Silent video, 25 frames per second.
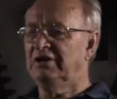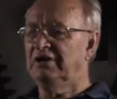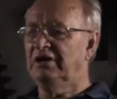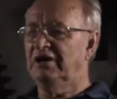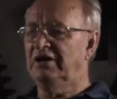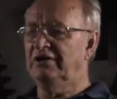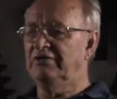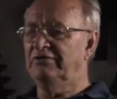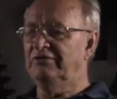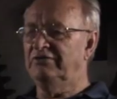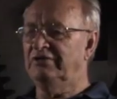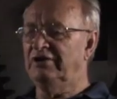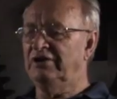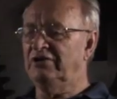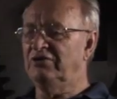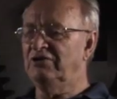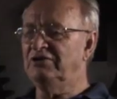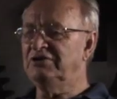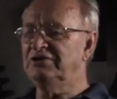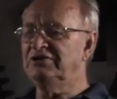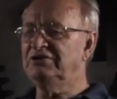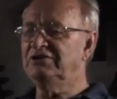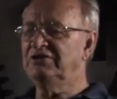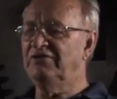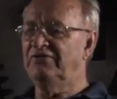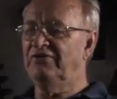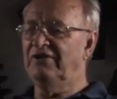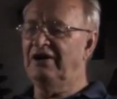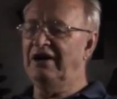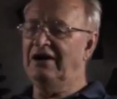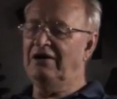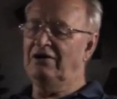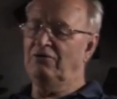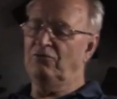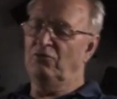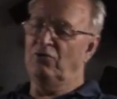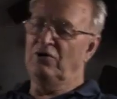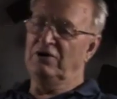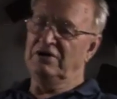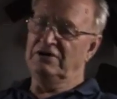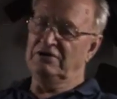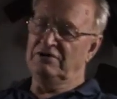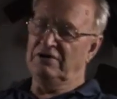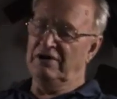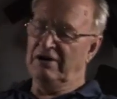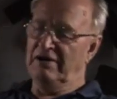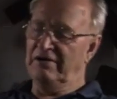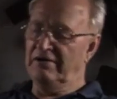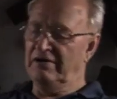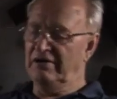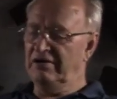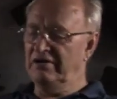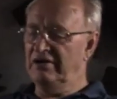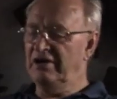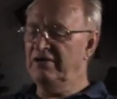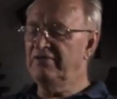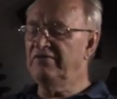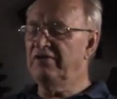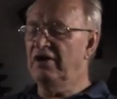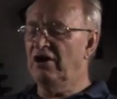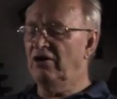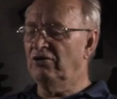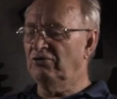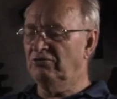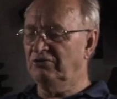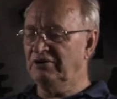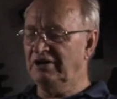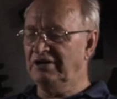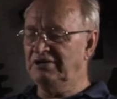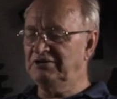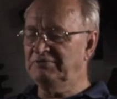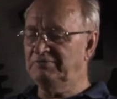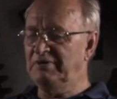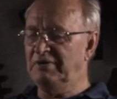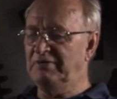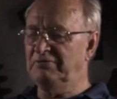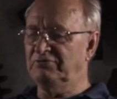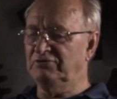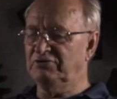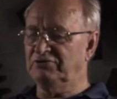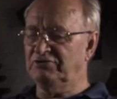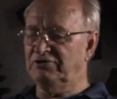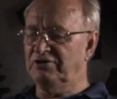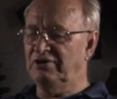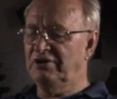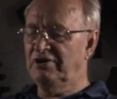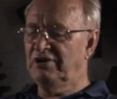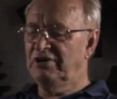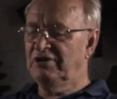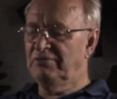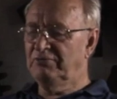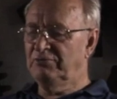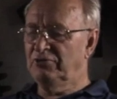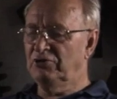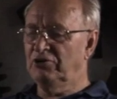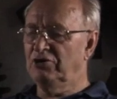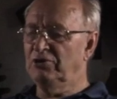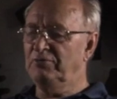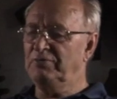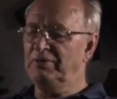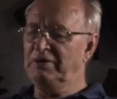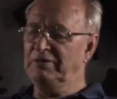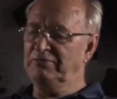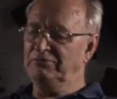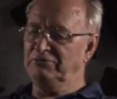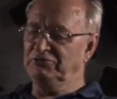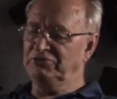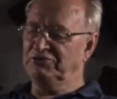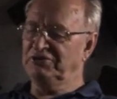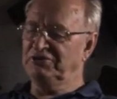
And the grit in your flour, in the old days, poor people's